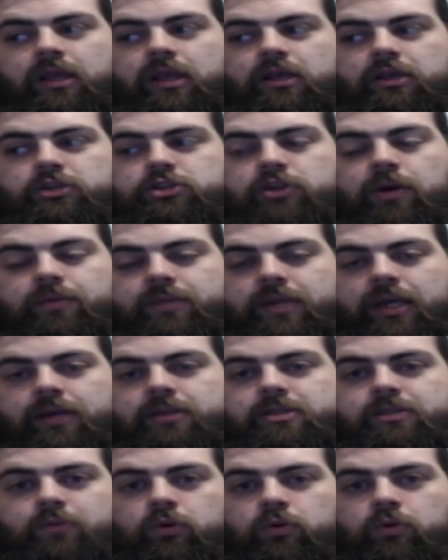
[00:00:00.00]

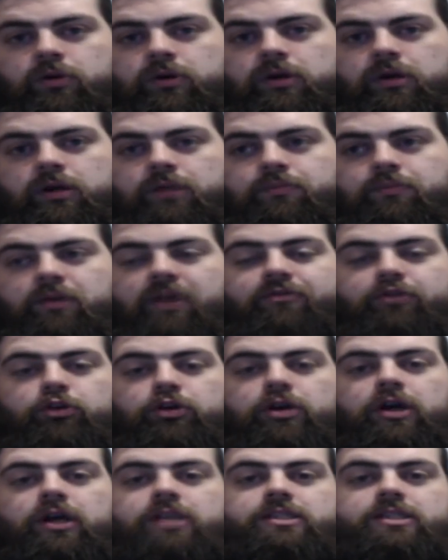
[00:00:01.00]
Sometimes more, but if you
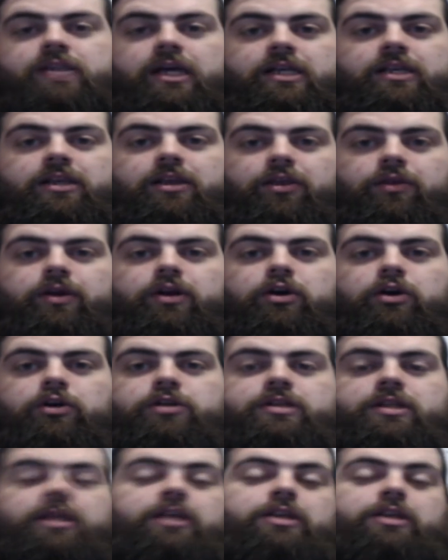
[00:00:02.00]
can't stick to 3
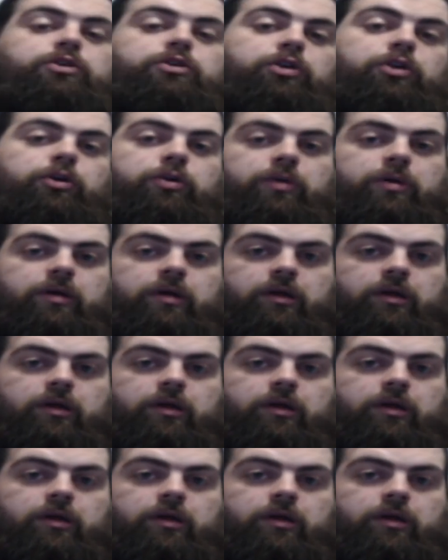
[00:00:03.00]
hours, then do 2.